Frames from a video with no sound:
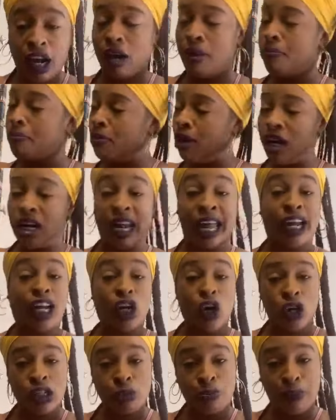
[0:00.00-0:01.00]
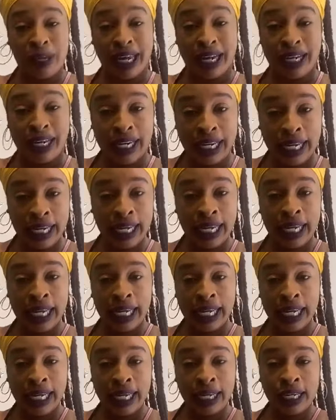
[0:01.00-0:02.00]
come like clothespin.
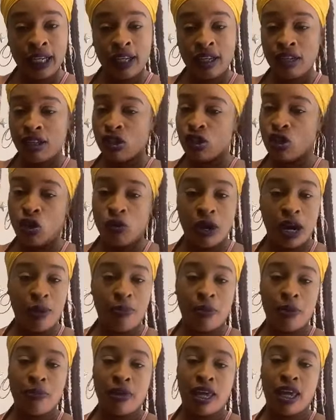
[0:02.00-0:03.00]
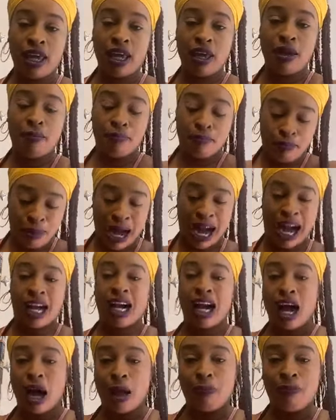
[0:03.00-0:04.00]
Don't run up on me.
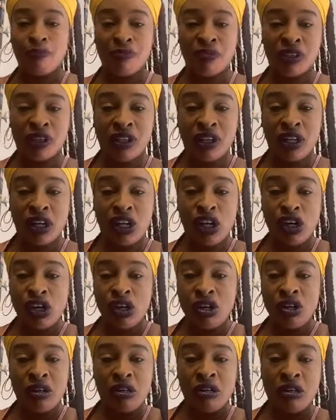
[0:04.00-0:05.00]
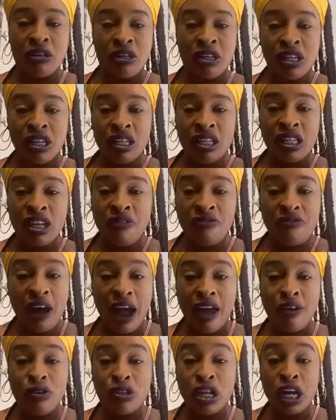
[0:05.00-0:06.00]
Back up.
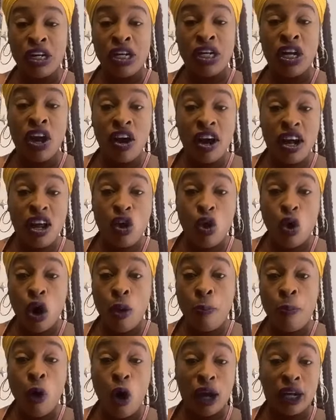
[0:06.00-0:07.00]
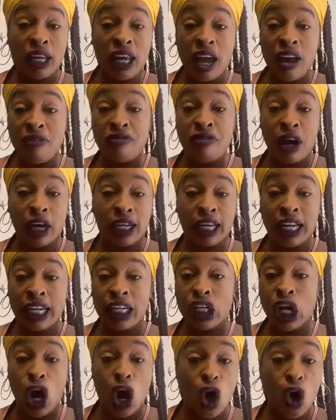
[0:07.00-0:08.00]
G5 is a dirty old potcake
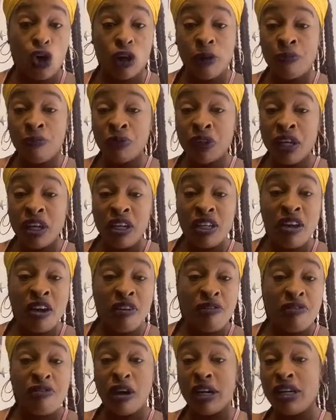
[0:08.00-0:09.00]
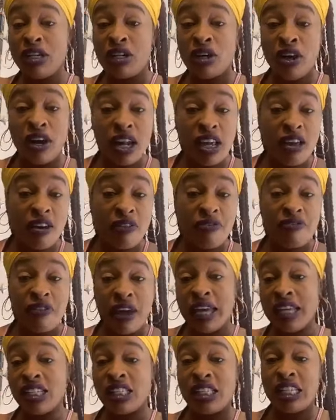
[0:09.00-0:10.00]
fucking dog your foot dirty, your
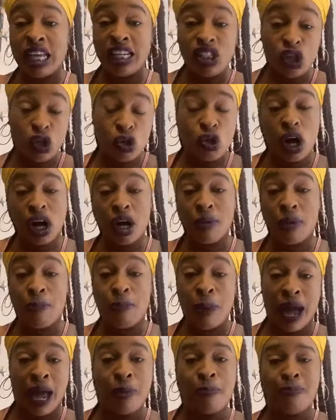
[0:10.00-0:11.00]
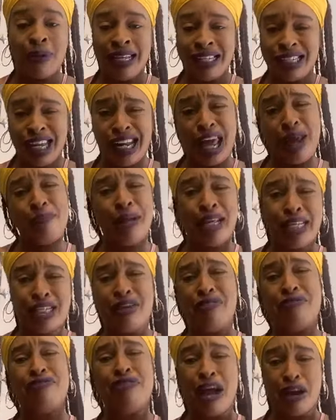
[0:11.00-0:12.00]
face dingy. You talk about I bleaching. I
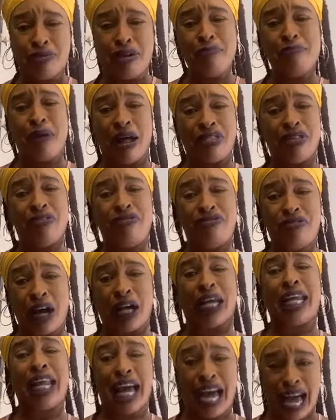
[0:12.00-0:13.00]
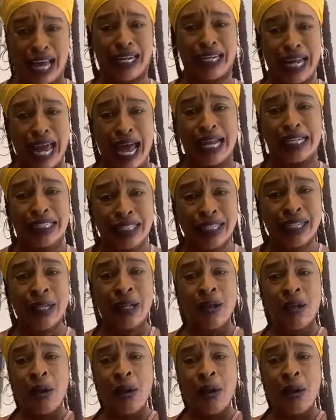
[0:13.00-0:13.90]
bleaching very motherfucking hard of that.